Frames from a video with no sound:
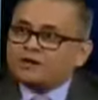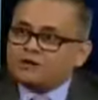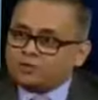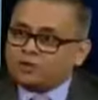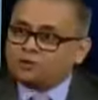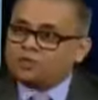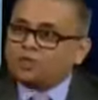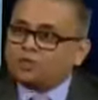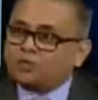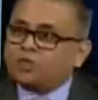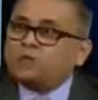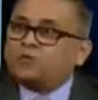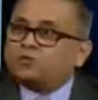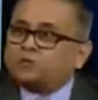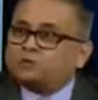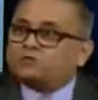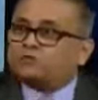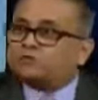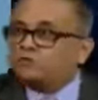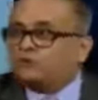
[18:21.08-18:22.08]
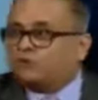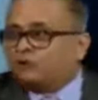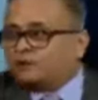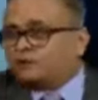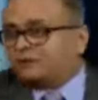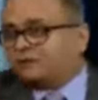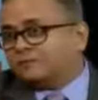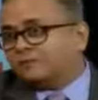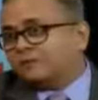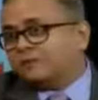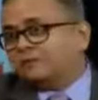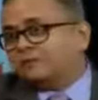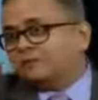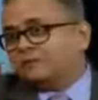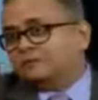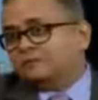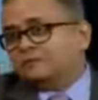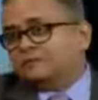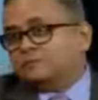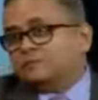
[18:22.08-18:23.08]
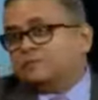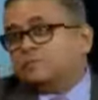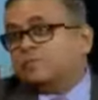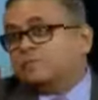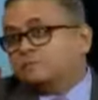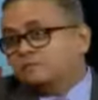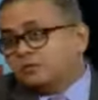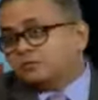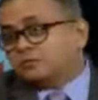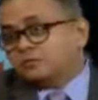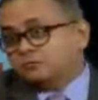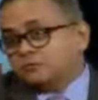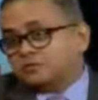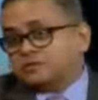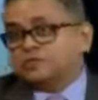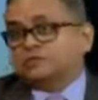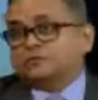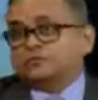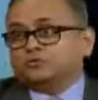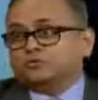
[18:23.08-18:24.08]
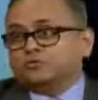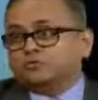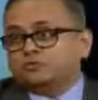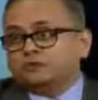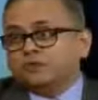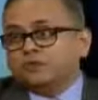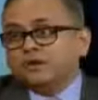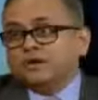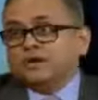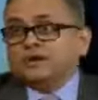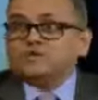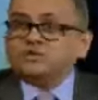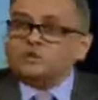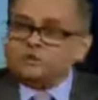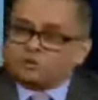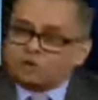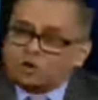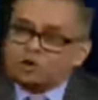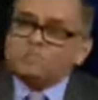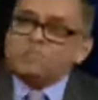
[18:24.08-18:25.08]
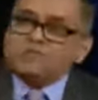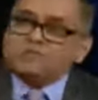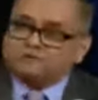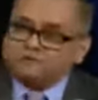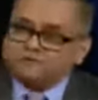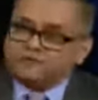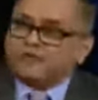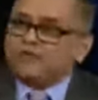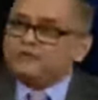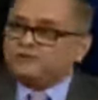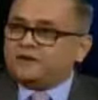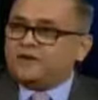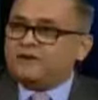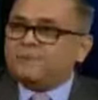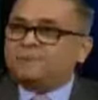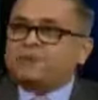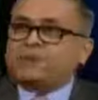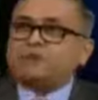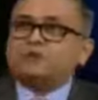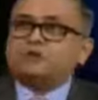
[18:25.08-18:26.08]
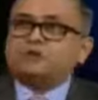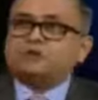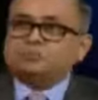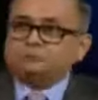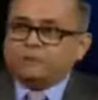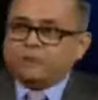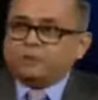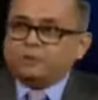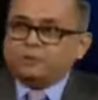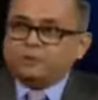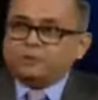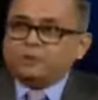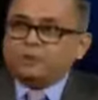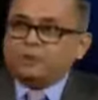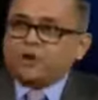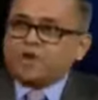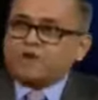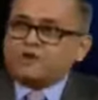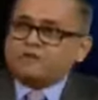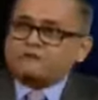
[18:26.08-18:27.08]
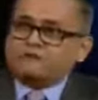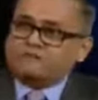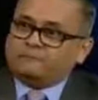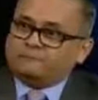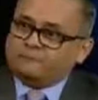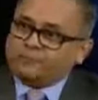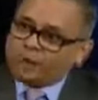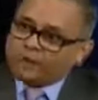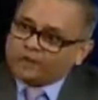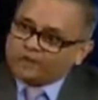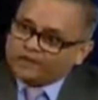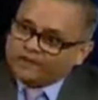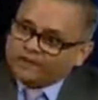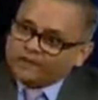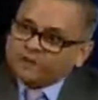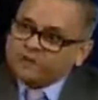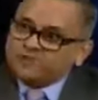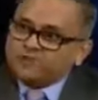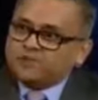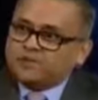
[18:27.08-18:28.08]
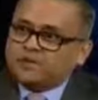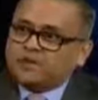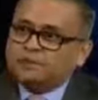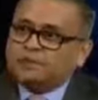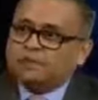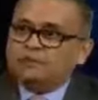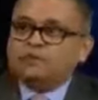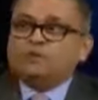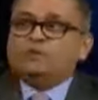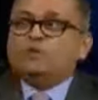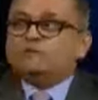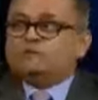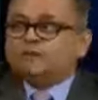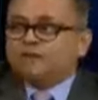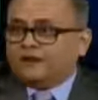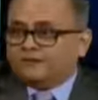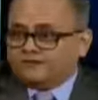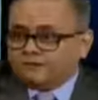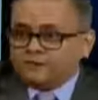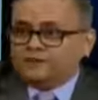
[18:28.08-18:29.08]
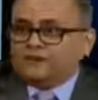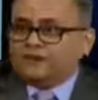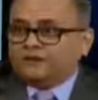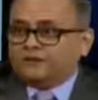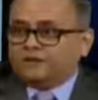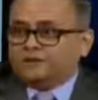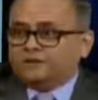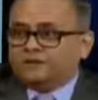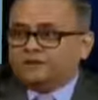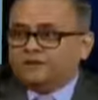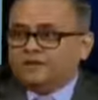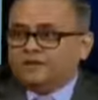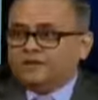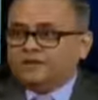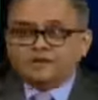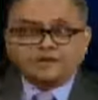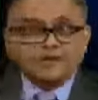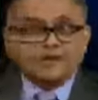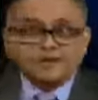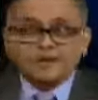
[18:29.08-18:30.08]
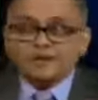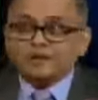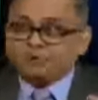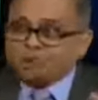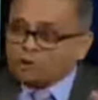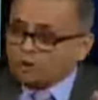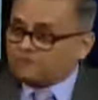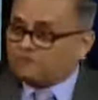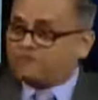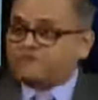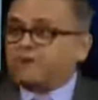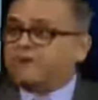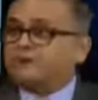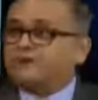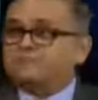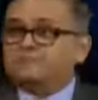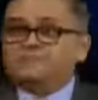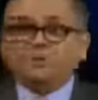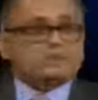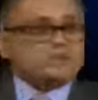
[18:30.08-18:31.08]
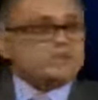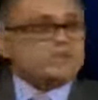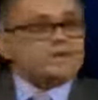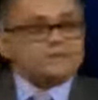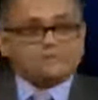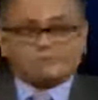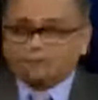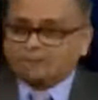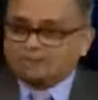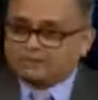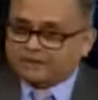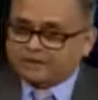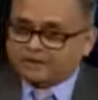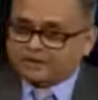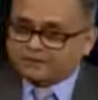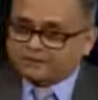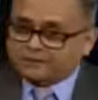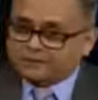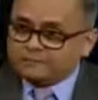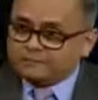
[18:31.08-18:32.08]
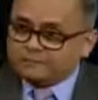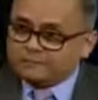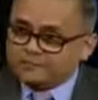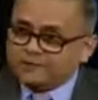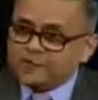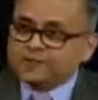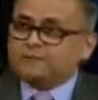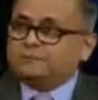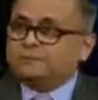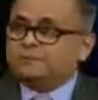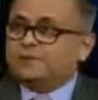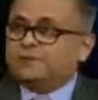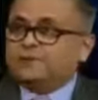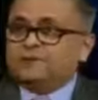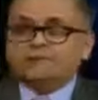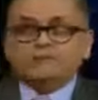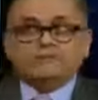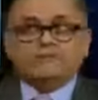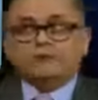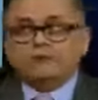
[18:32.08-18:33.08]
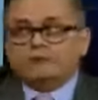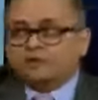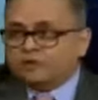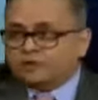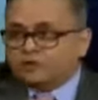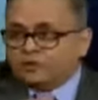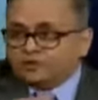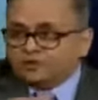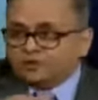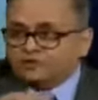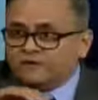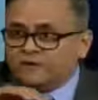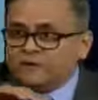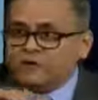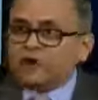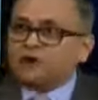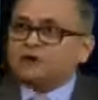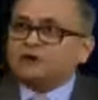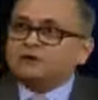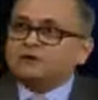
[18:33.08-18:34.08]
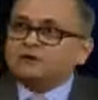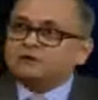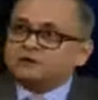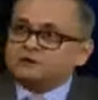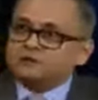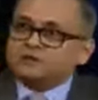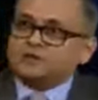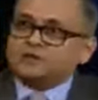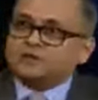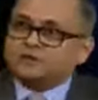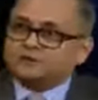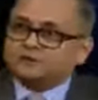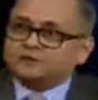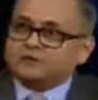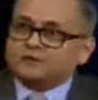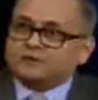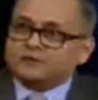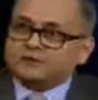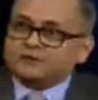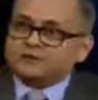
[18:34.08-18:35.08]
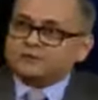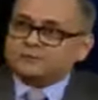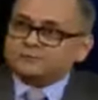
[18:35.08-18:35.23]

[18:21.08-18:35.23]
autonomy could also could be misused, you know. So autonomy is very, very important to people who have brought value on the table, who have delivered, you know. They need a lot of freedom, because unless you give them freedom, they will not reach their